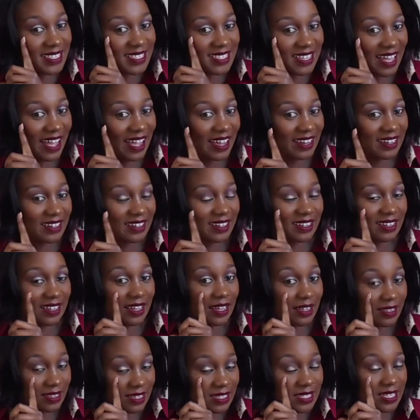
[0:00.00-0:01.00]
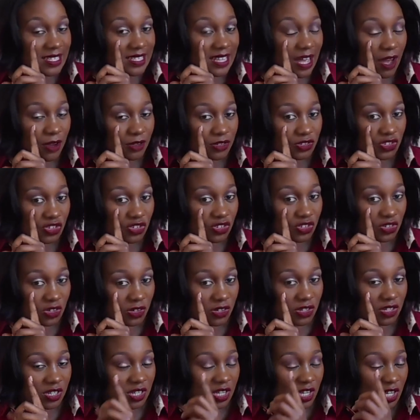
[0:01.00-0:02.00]
side, this is how you should do
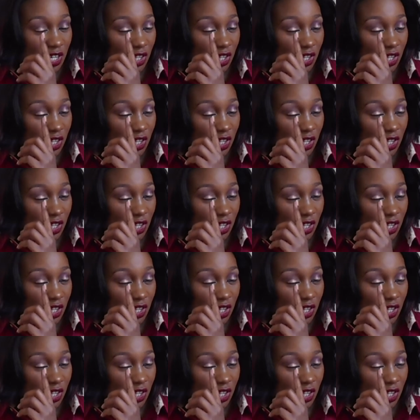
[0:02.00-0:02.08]
it.